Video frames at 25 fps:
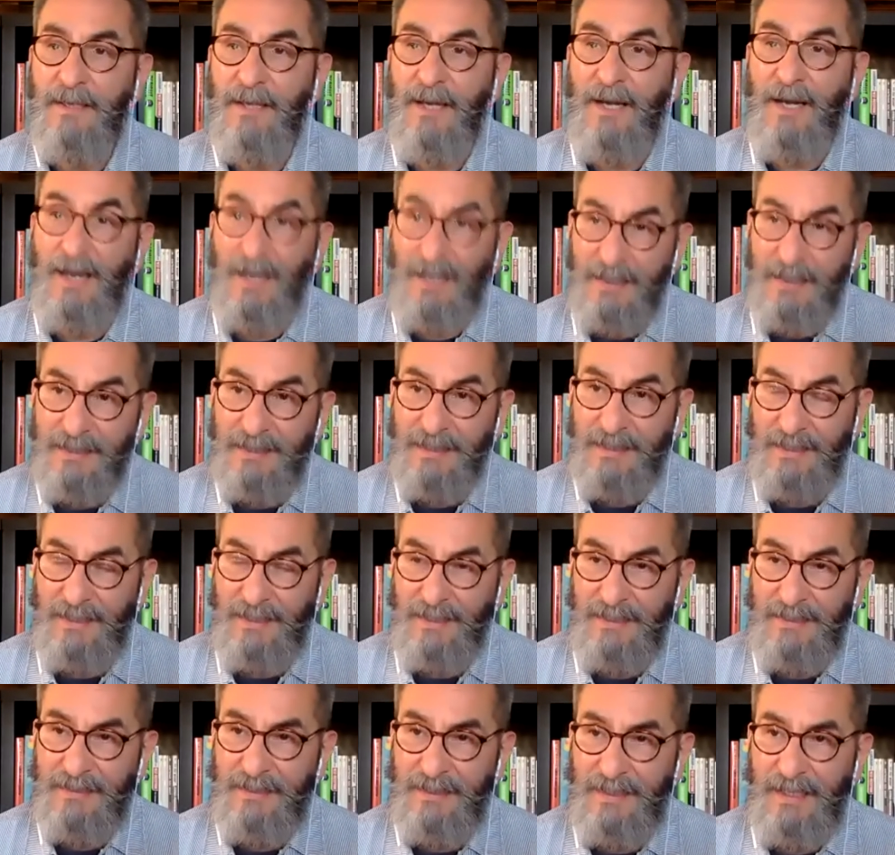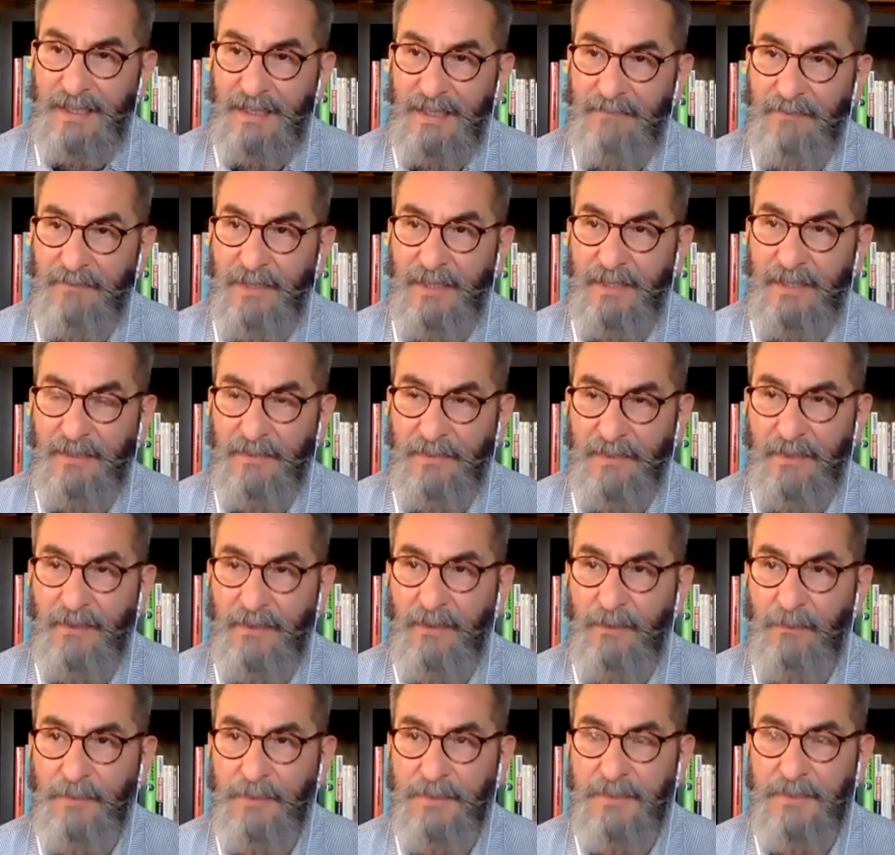oddly, I've had a
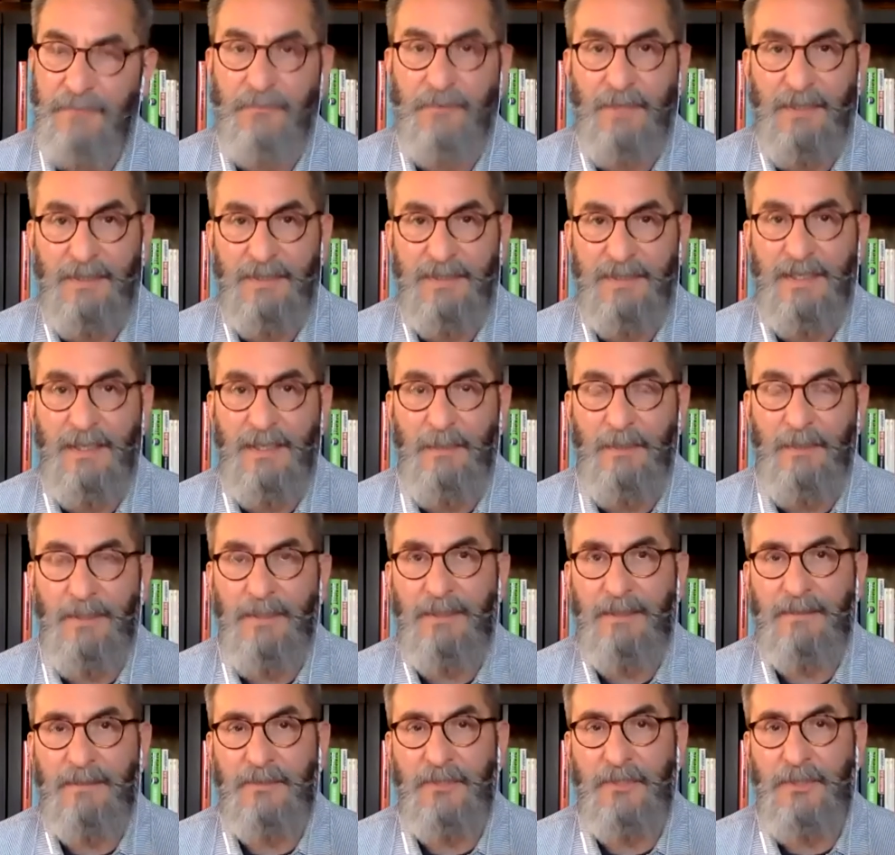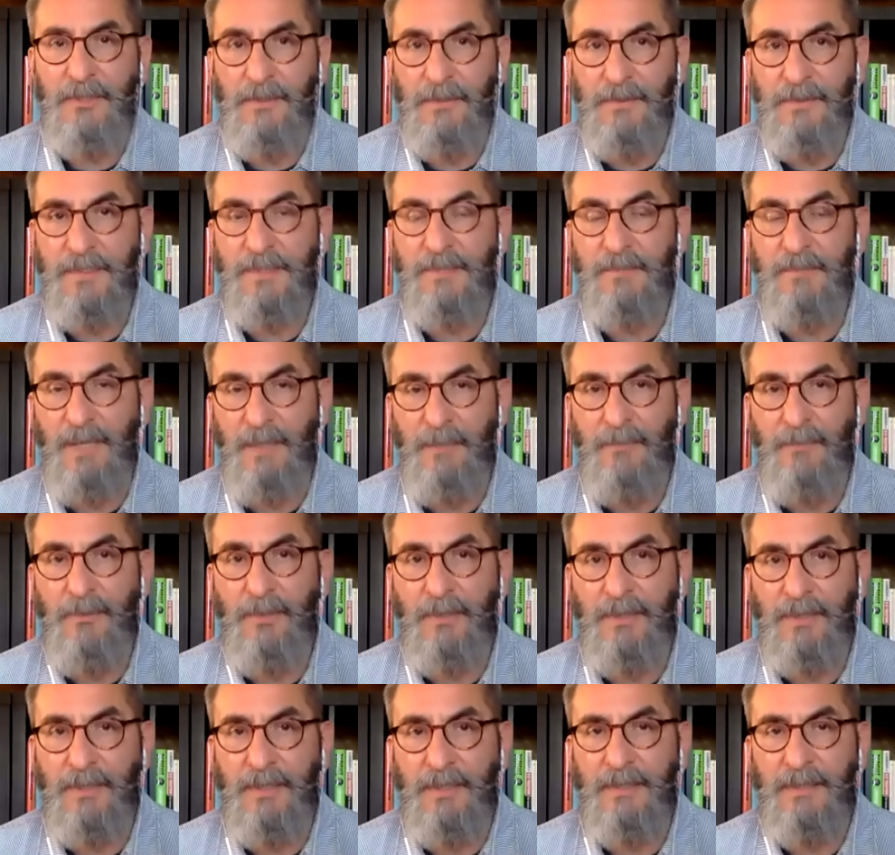therapist friend tell me that she uses my
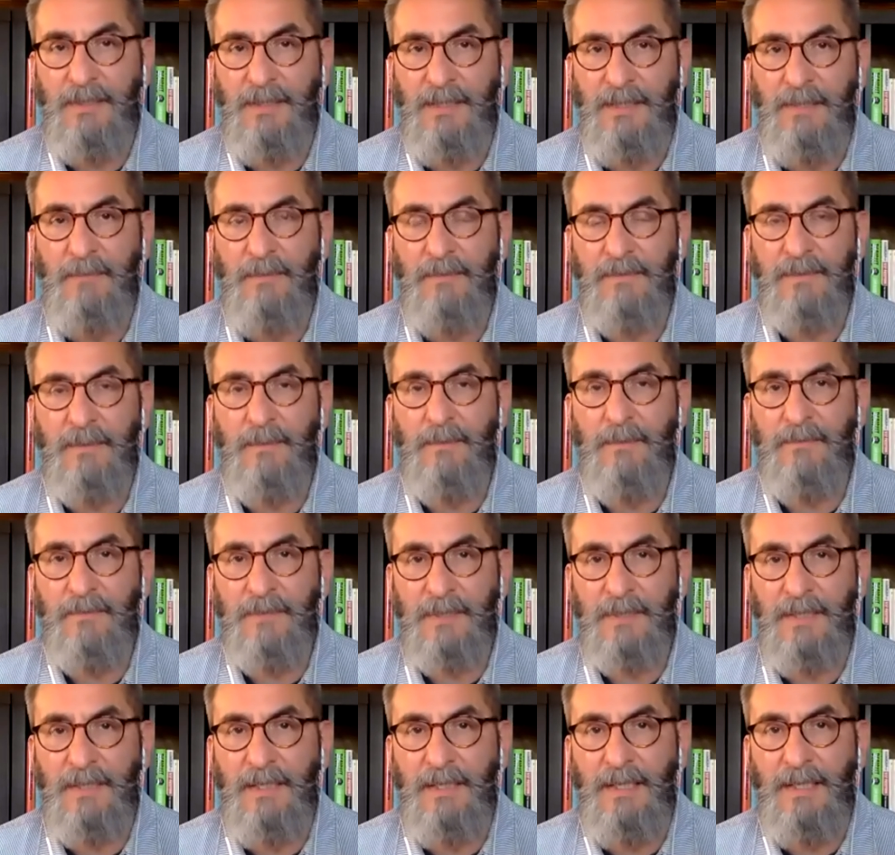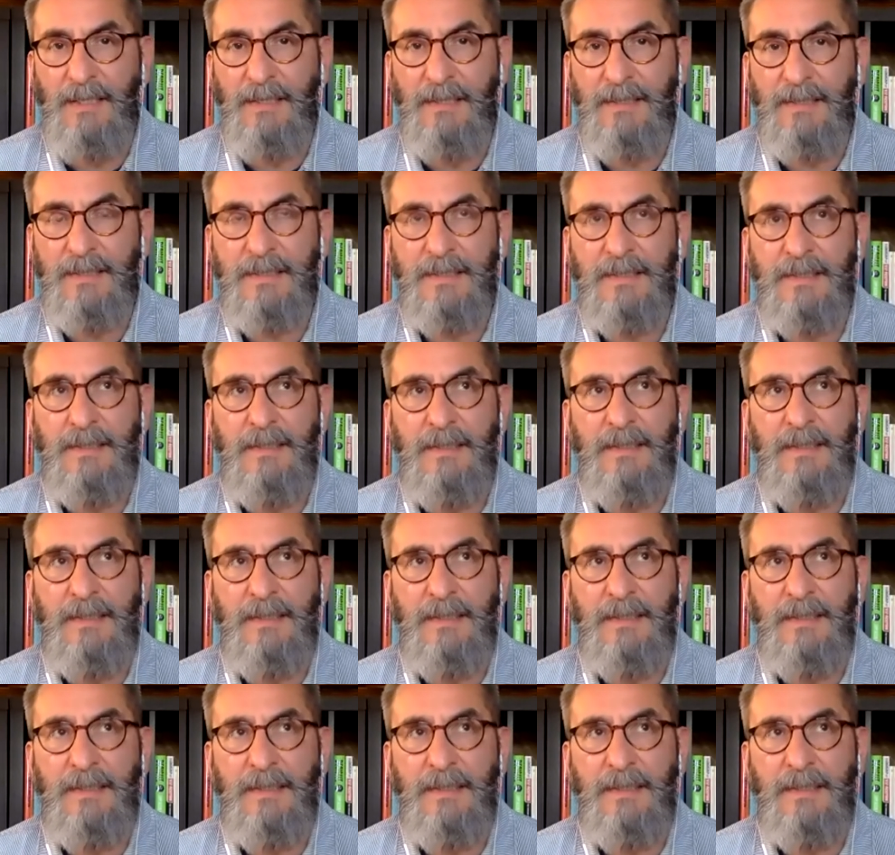book in dealing with some of her clients.